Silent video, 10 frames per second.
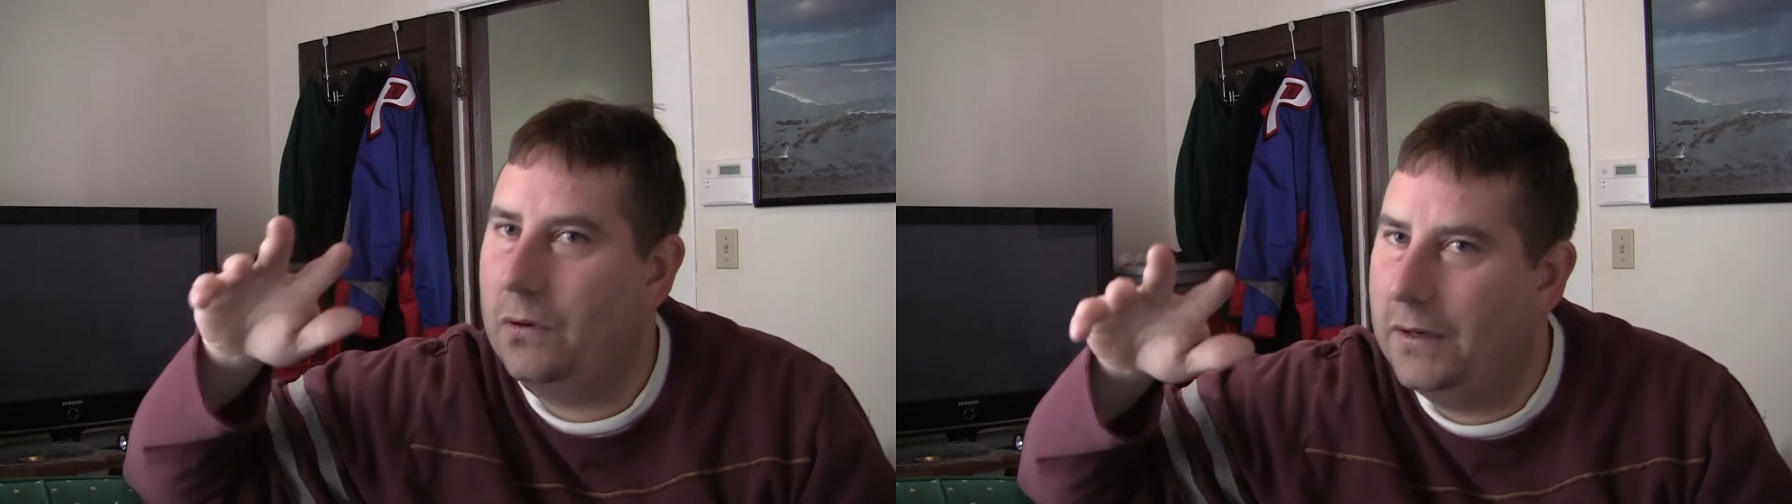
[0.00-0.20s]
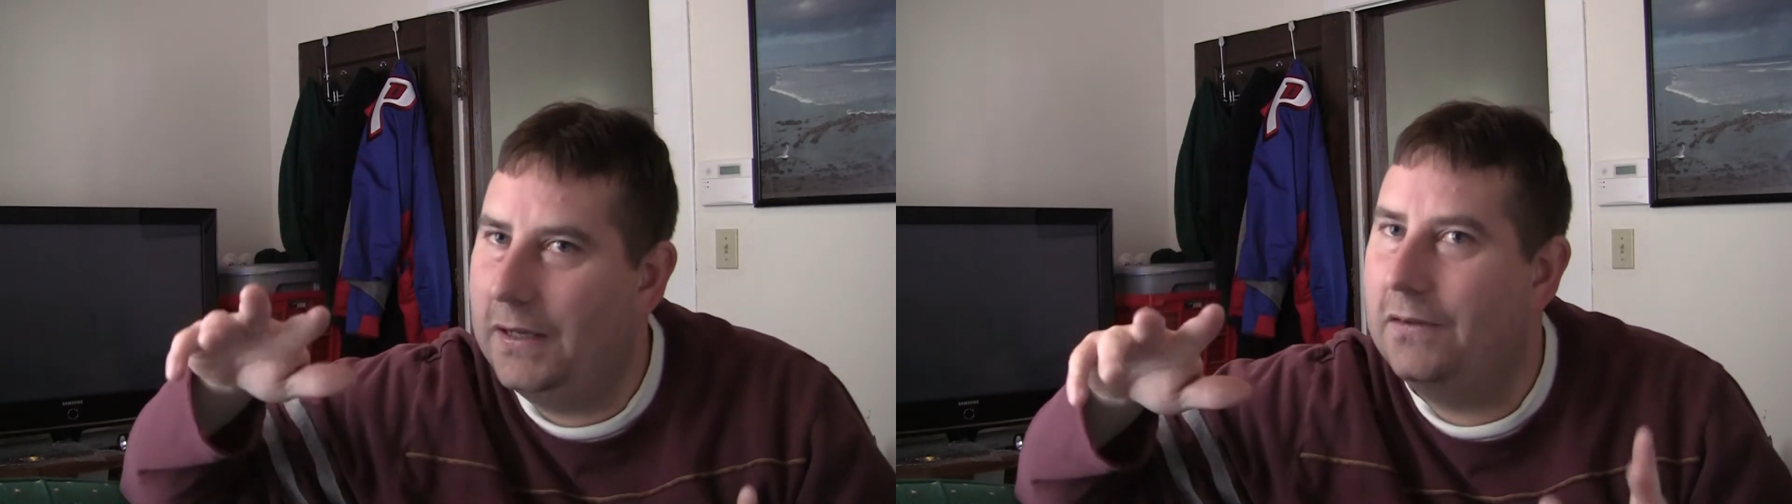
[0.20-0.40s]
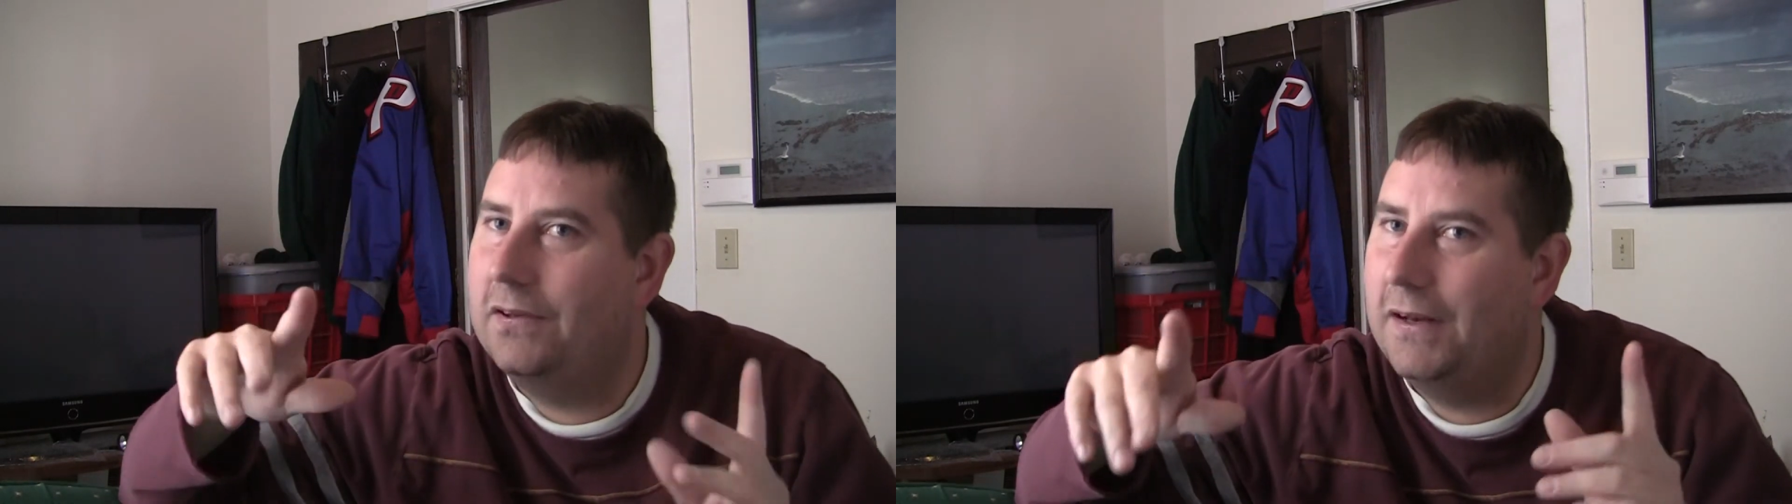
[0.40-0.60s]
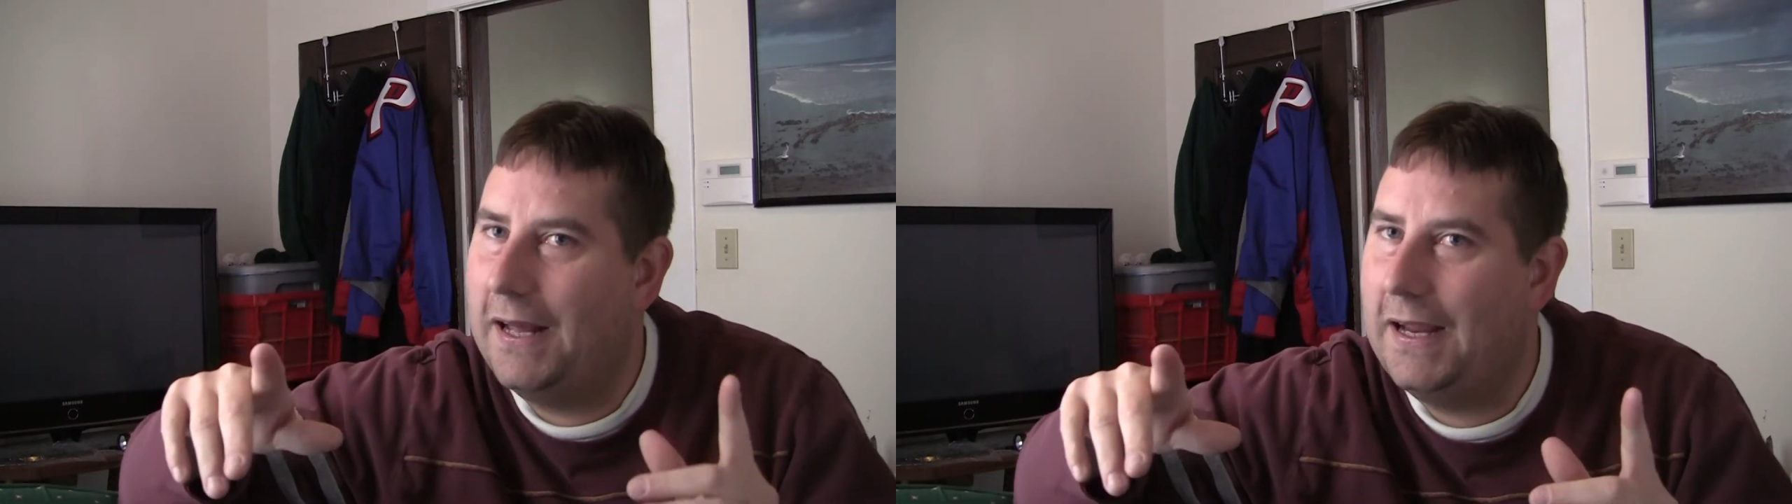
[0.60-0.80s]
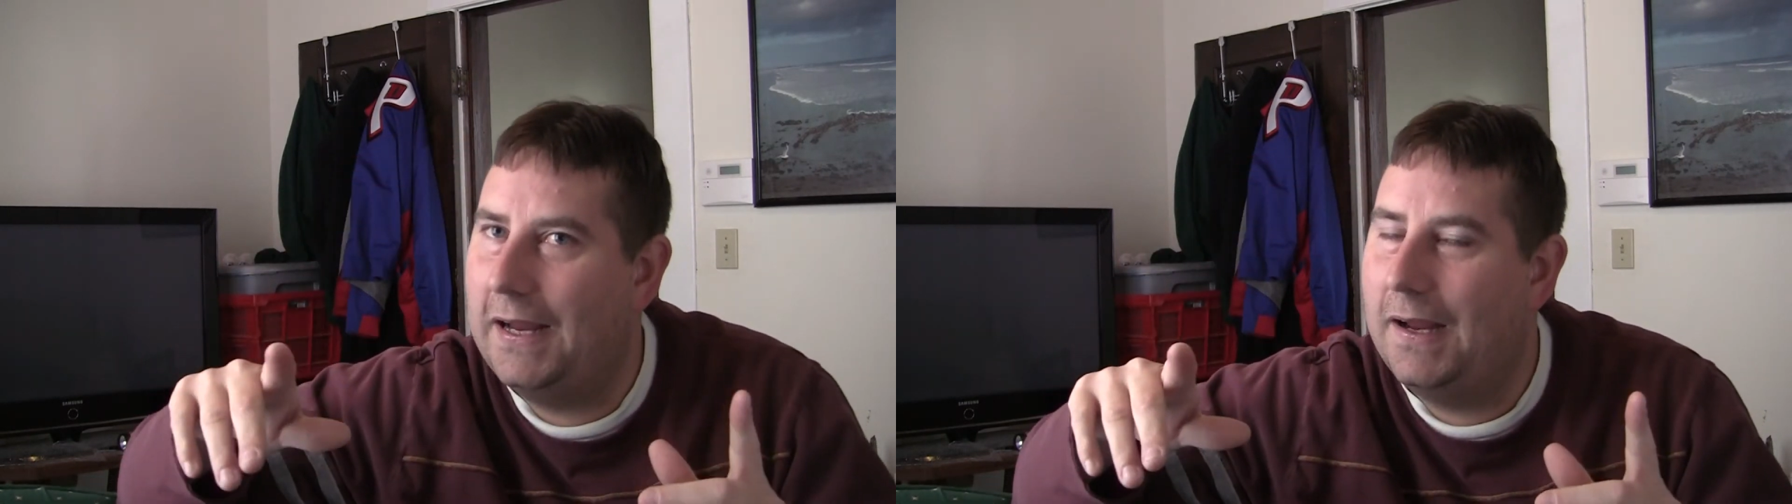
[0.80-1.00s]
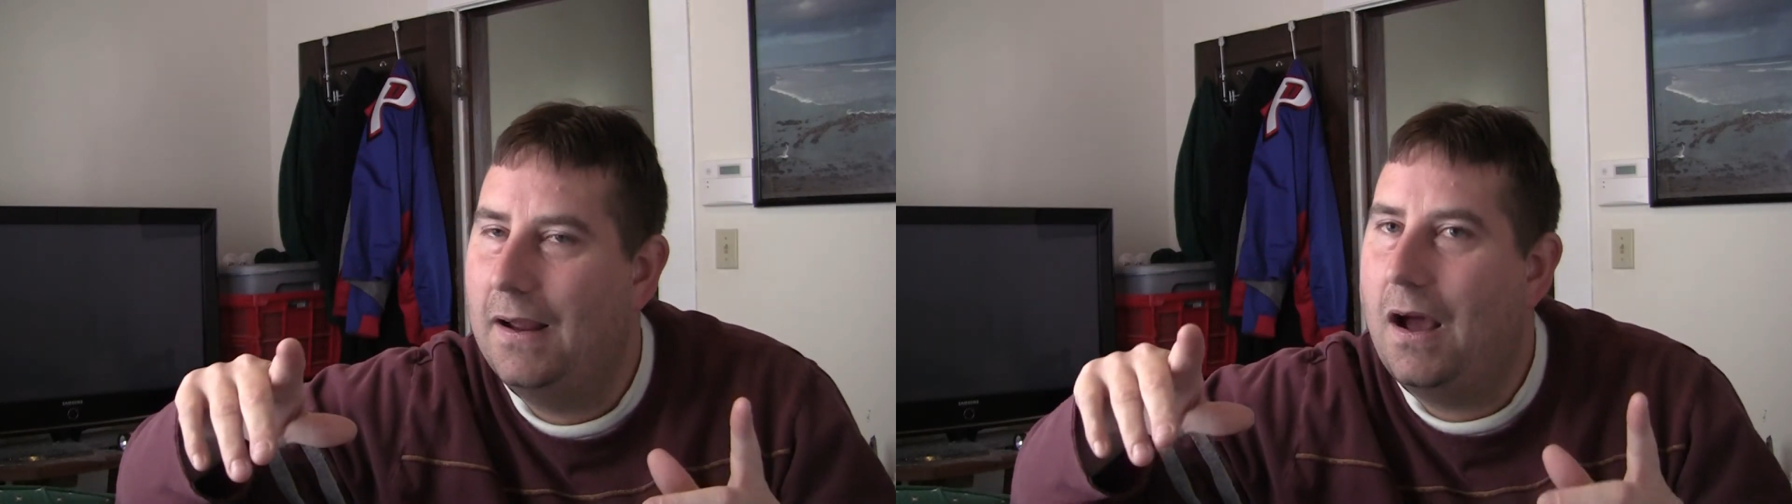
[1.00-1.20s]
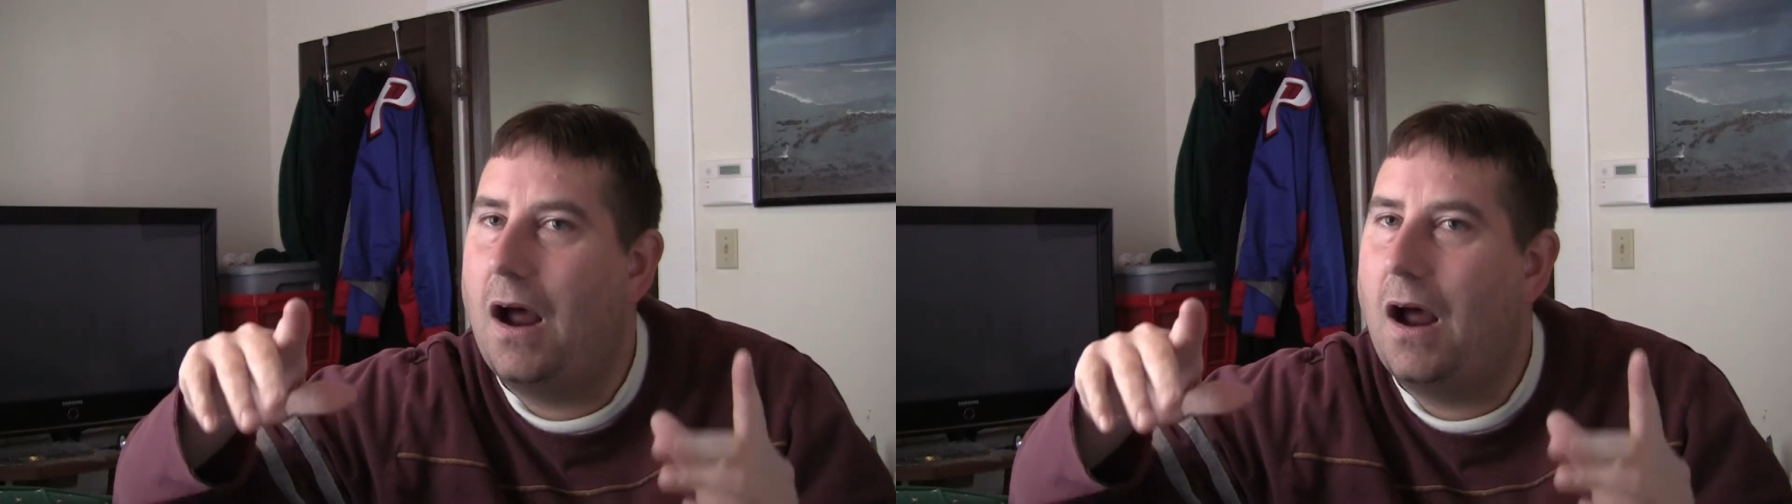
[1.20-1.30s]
we're in today.